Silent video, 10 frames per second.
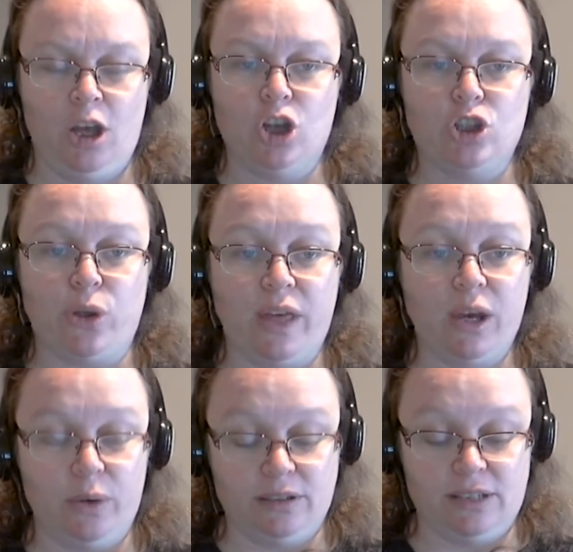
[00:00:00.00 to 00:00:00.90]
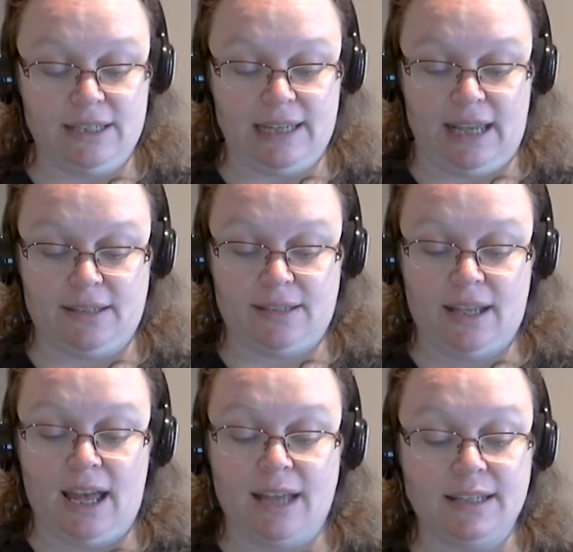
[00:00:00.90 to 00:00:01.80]
So they oiled his legs
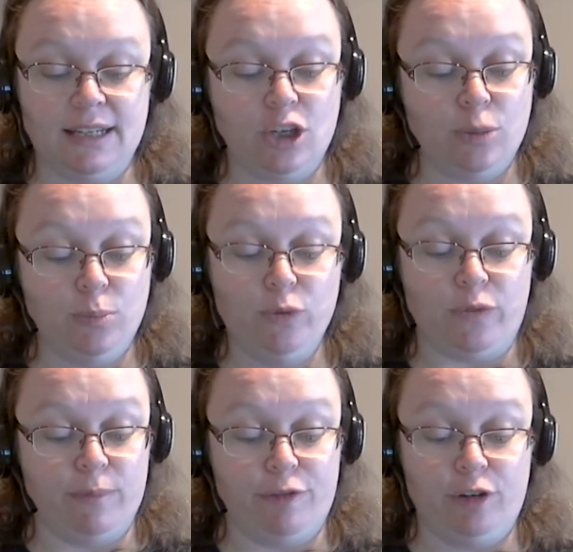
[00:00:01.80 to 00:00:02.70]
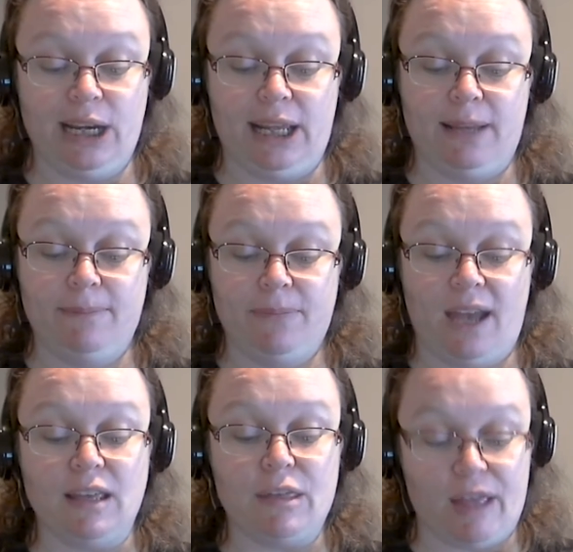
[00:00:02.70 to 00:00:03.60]
until he could move them freely,
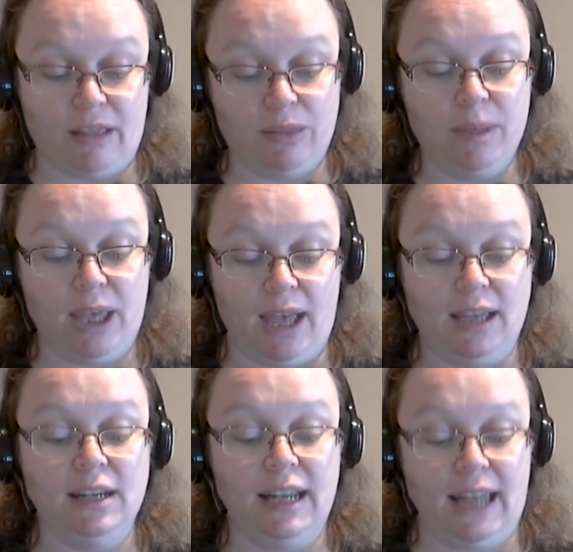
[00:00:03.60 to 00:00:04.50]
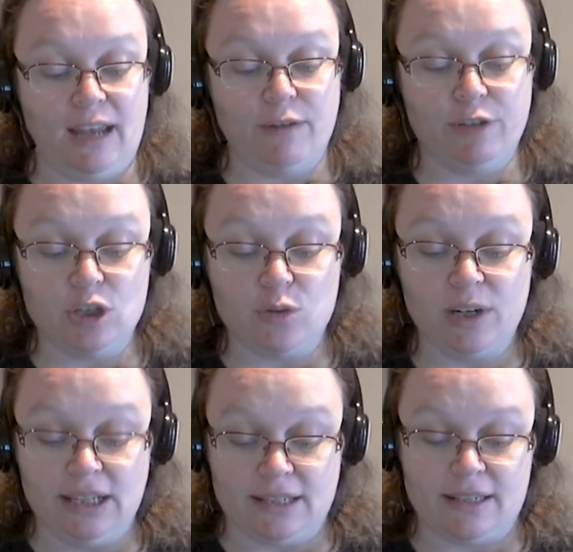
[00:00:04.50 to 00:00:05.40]
and he thanked them again and again for his
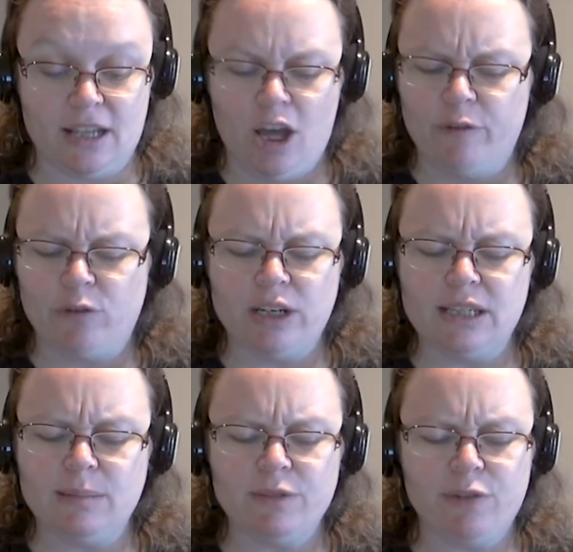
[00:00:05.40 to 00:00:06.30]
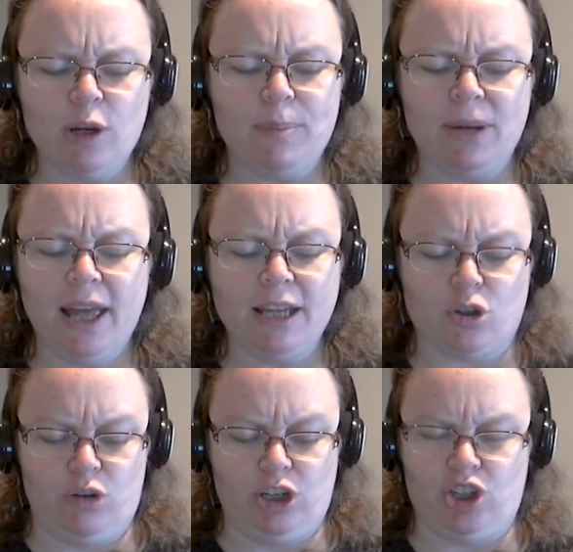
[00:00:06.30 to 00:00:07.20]
release, for he seemed a very polite
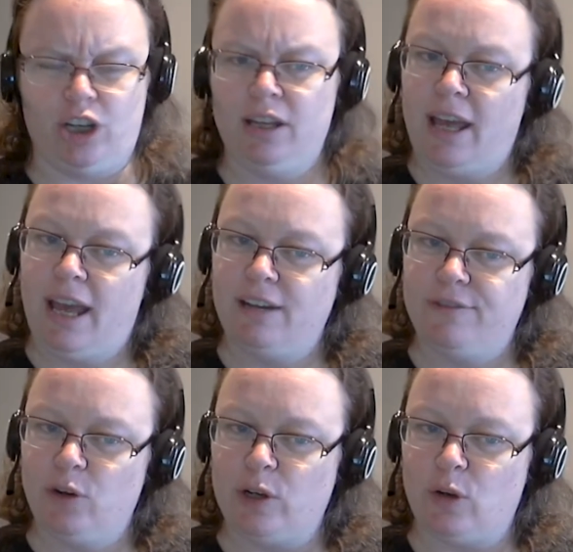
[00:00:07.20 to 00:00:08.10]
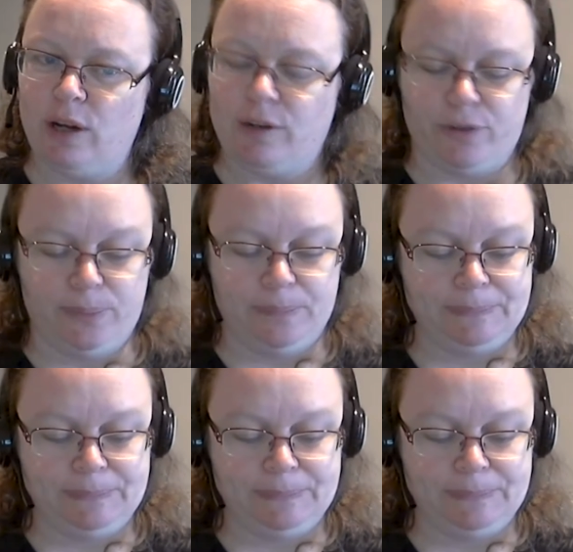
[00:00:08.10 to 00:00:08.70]
creature and very grateful.